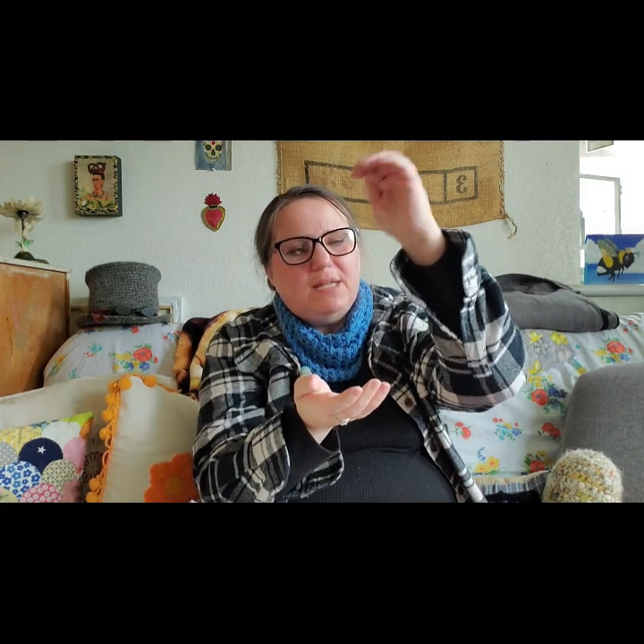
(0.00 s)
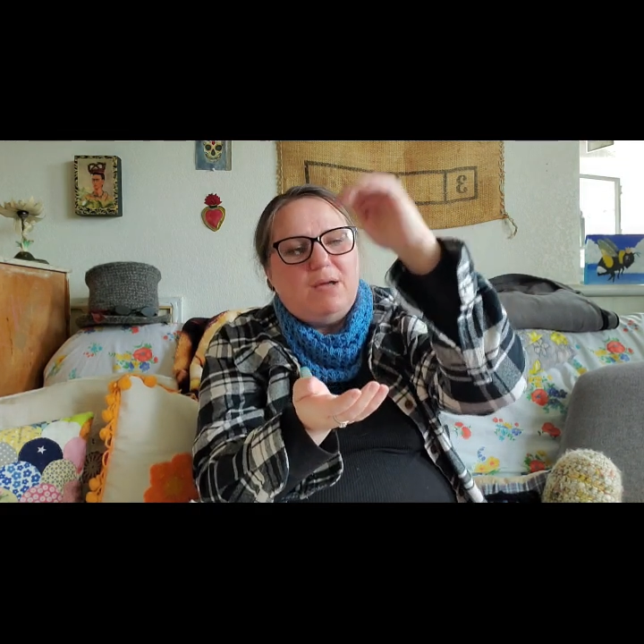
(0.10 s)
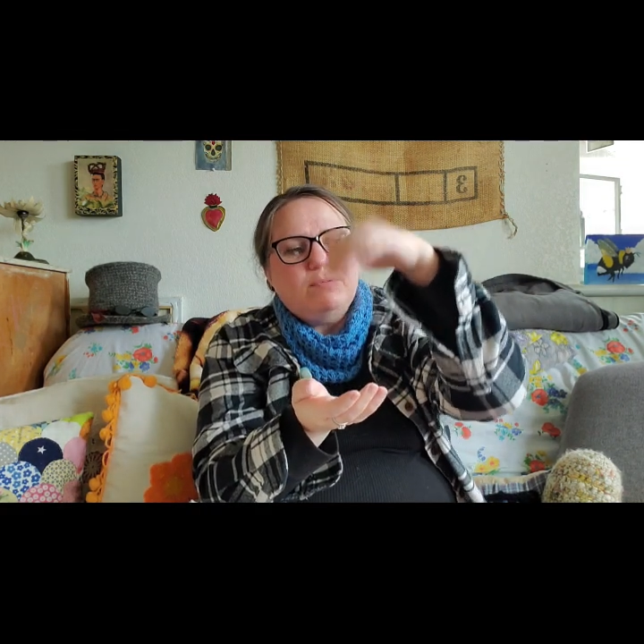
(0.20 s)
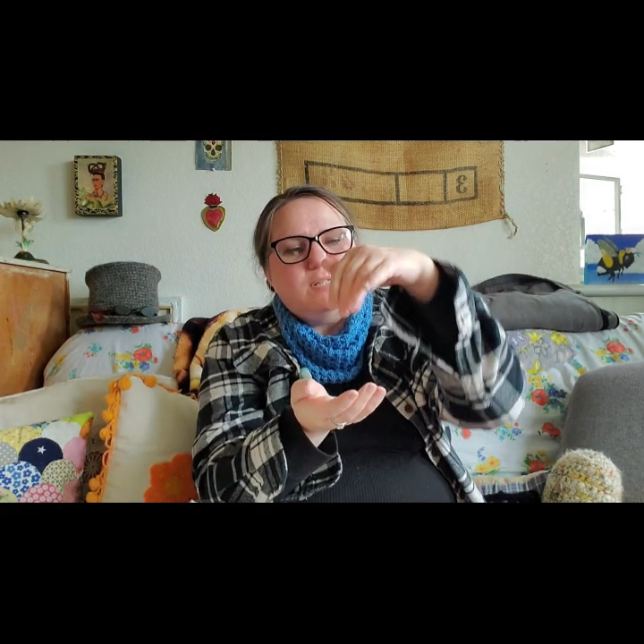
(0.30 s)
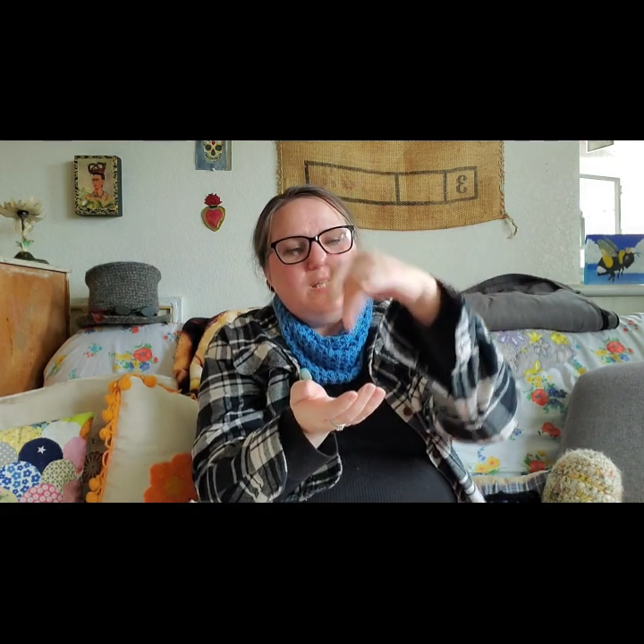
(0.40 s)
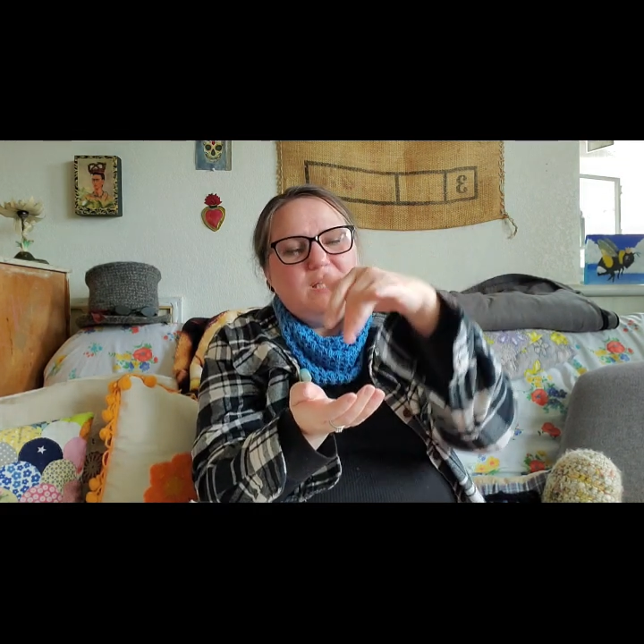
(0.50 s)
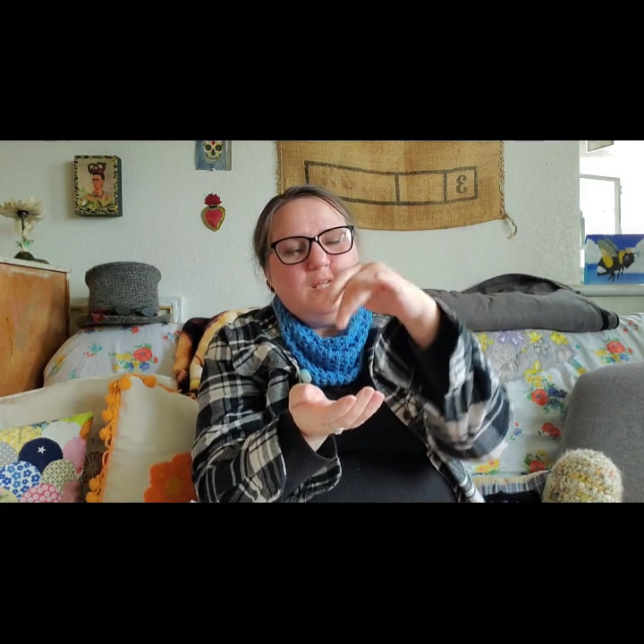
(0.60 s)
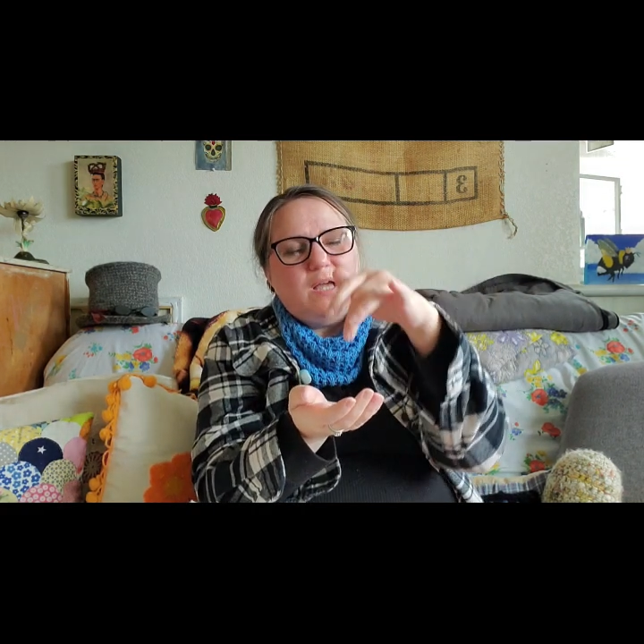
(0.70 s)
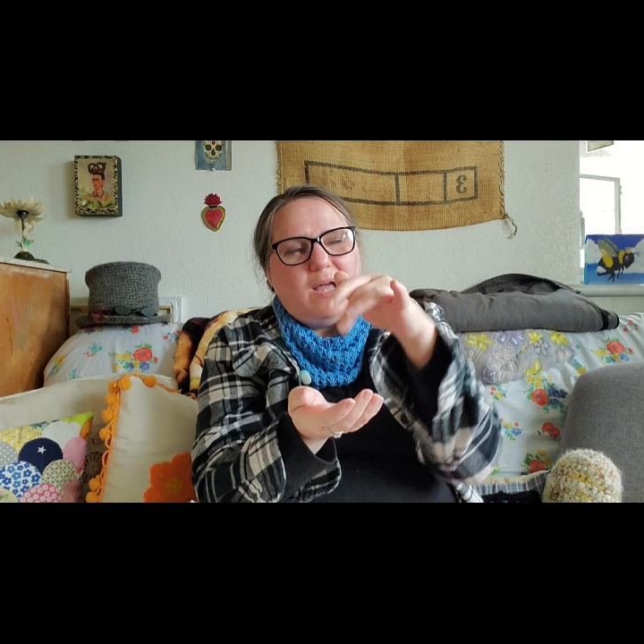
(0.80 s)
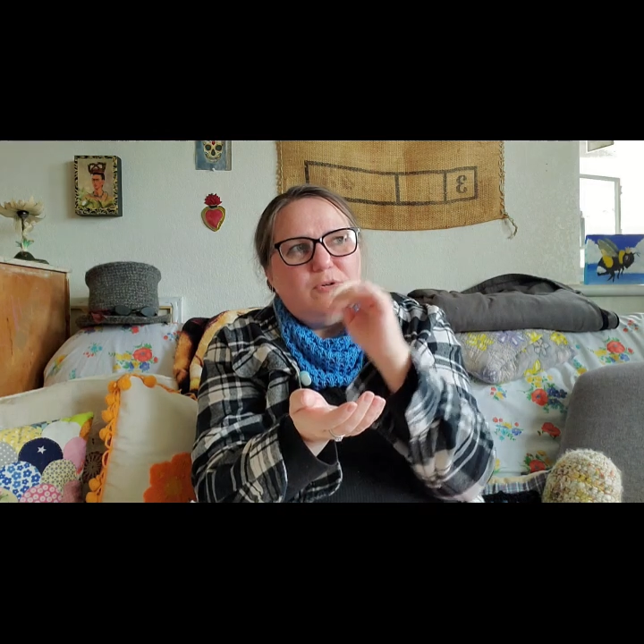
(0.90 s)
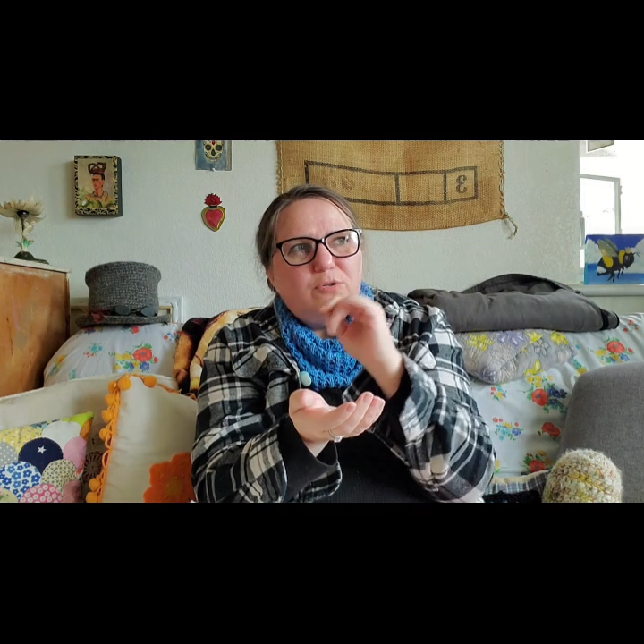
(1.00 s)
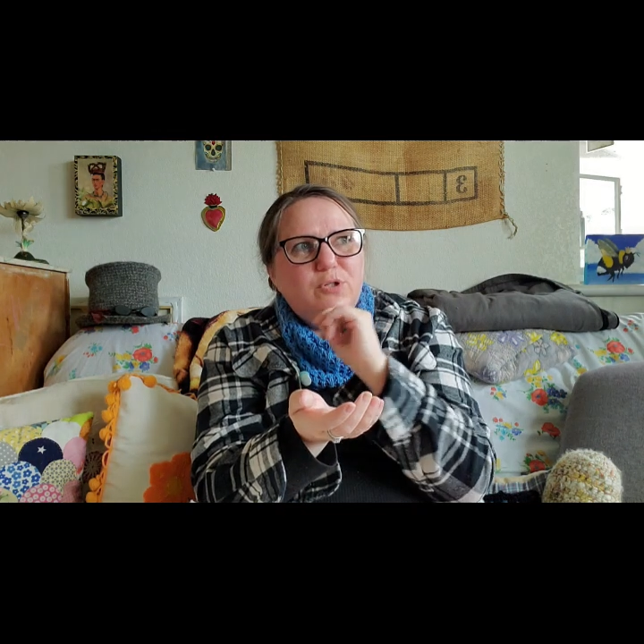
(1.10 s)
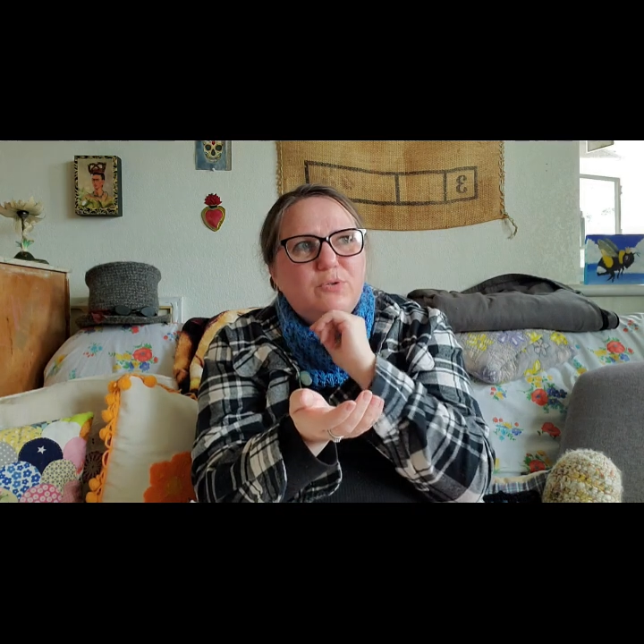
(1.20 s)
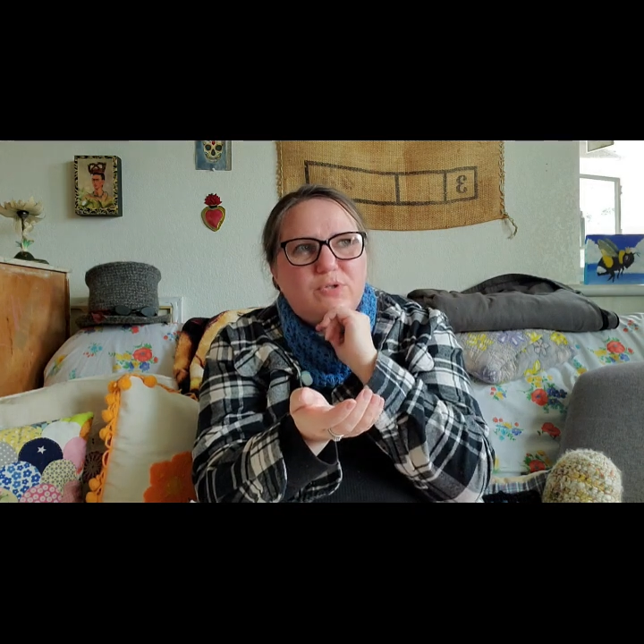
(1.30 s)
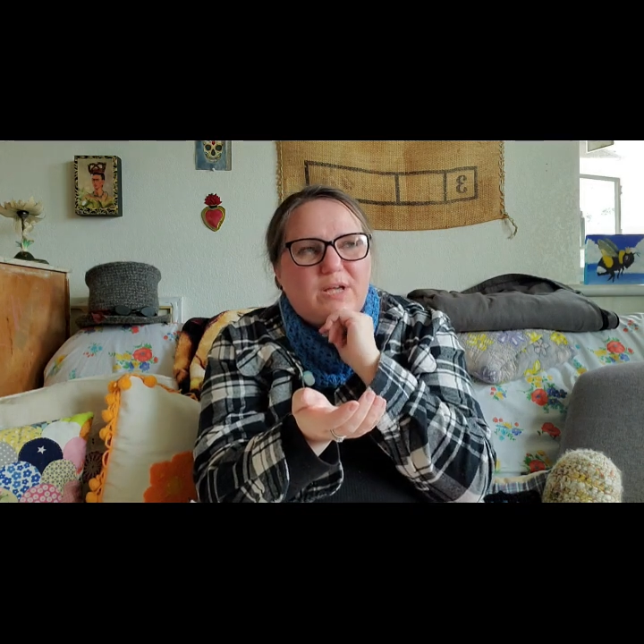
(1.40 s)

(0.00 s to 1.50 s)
And I was thinking I could use